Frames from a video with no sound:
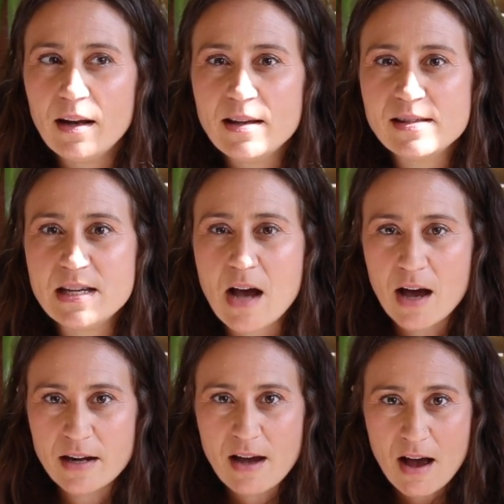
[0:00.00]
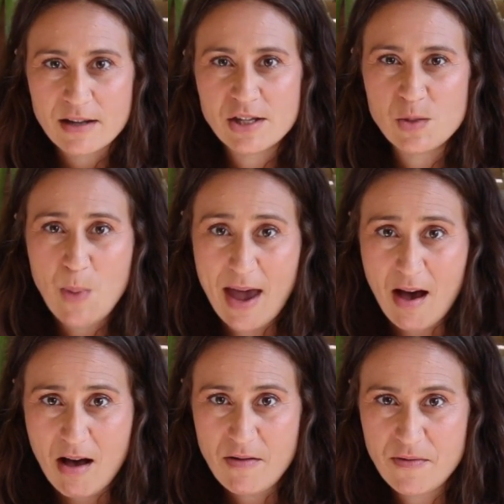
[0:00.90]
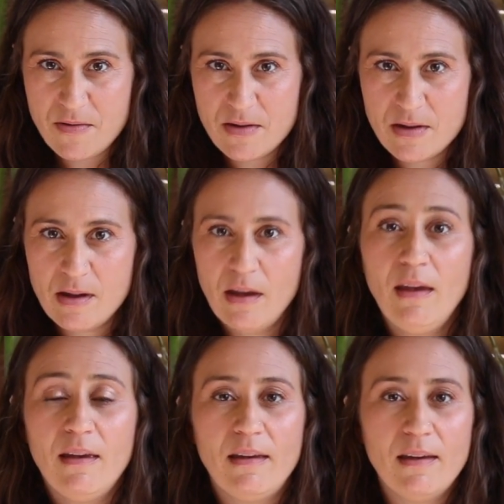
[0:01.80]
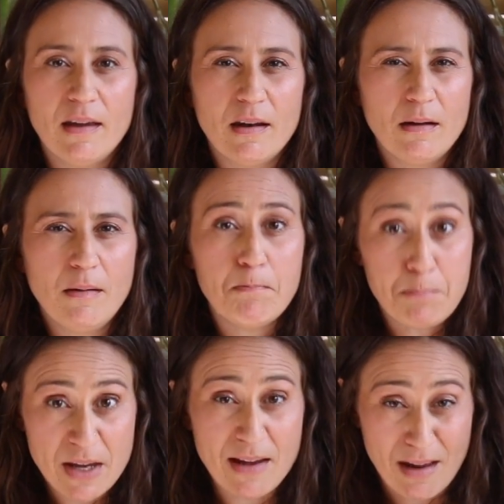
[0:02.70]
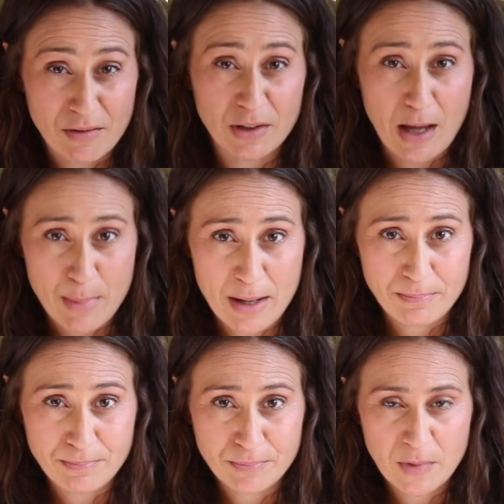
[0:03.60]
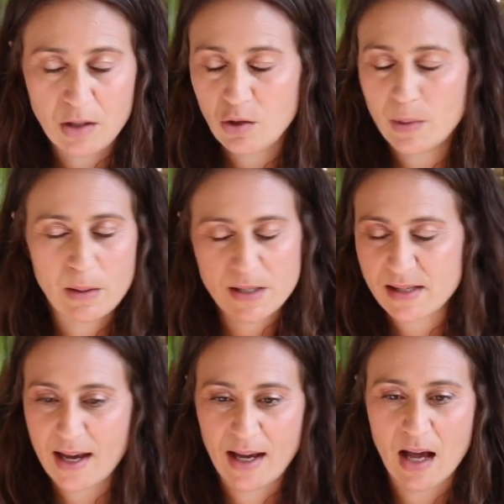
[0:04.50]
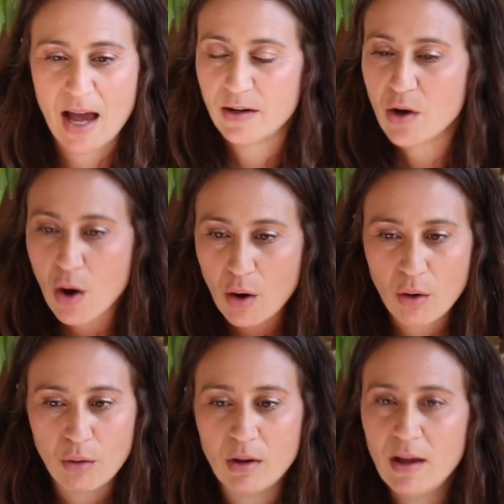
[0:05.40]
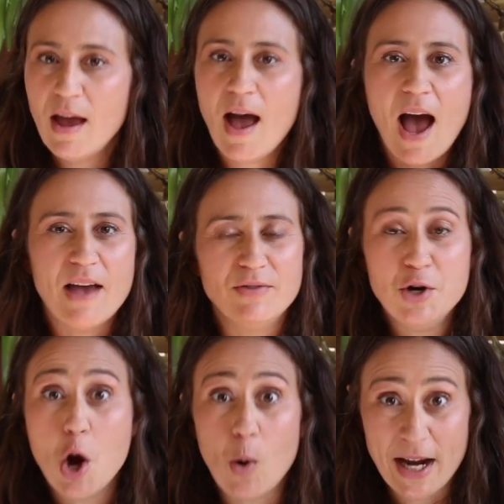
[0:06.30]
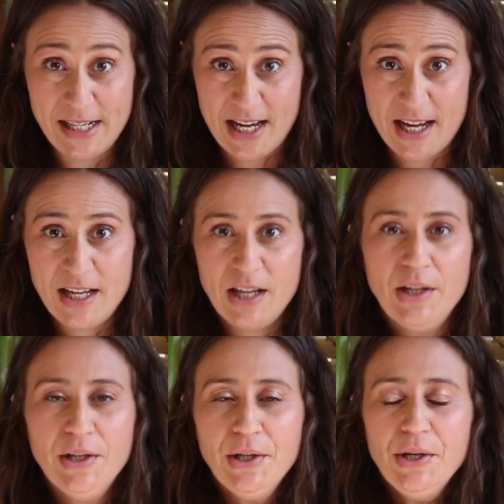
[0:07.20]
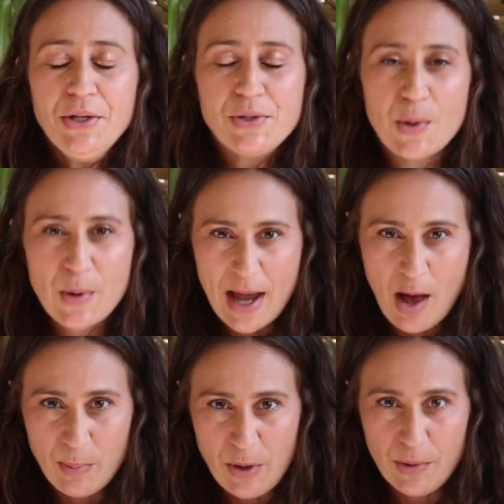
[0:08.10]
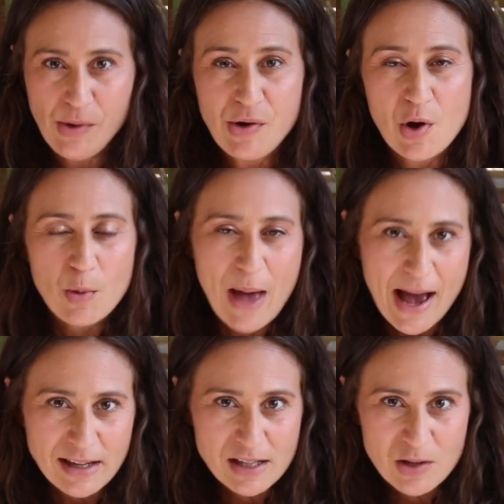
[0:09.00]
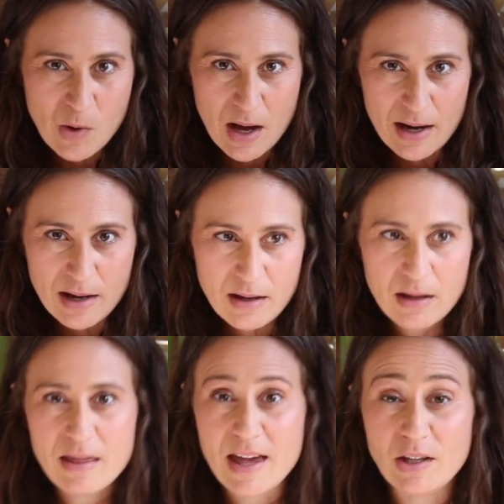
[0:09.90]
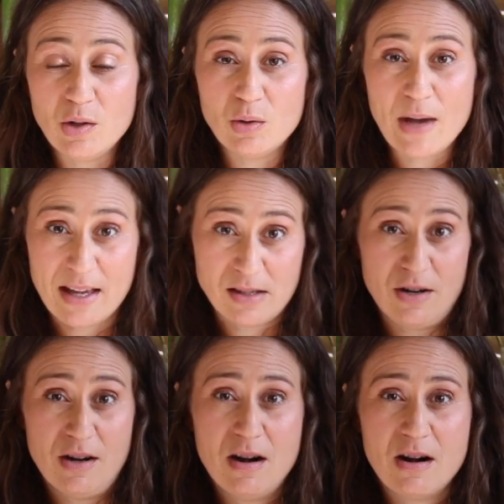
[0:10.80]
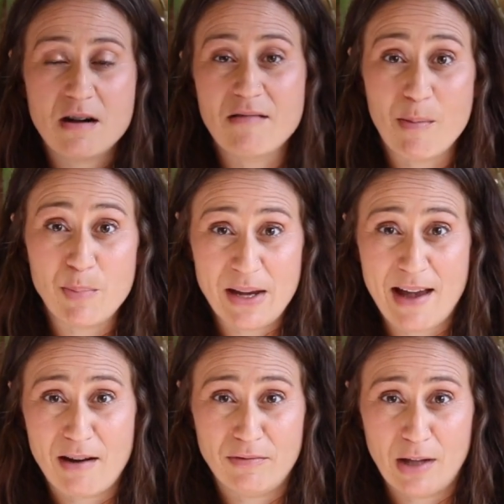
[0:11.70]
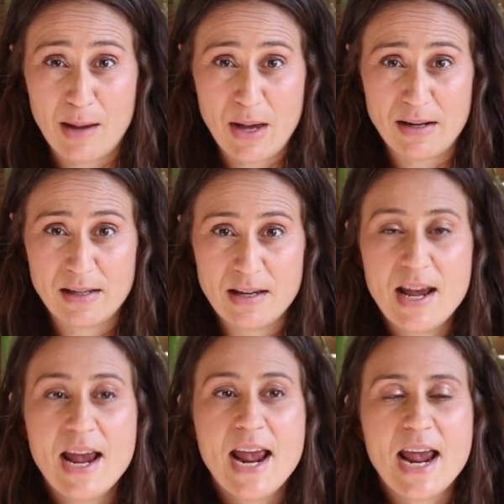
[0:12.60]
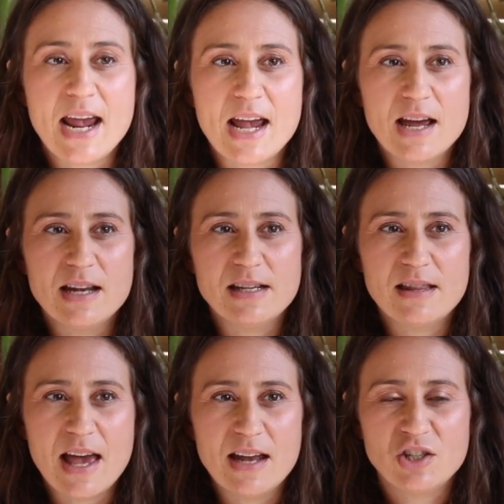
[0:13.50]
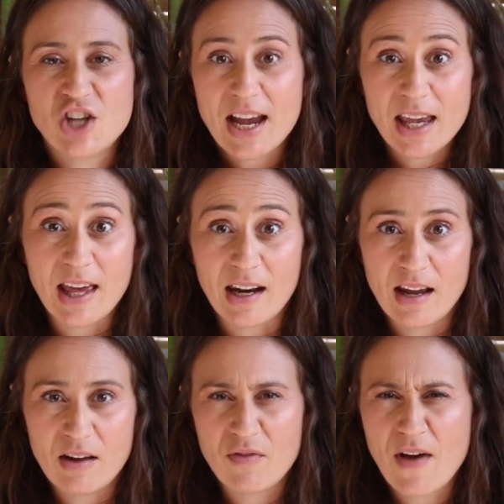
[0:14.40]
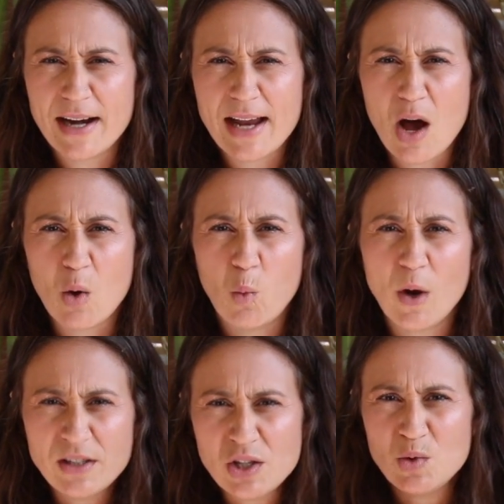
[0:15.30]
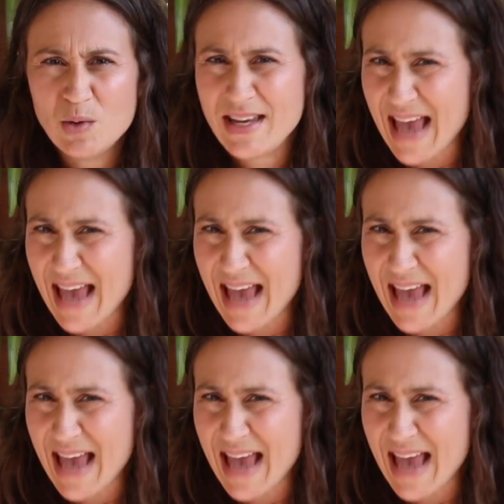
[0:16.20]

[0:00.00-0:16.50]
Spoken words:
is the unconscious payoff in being out of alignment? And you may be saying, I have no idea. So I want to help you. Go back to the one that you answered around being out of alignment, and then check in and find out, what do you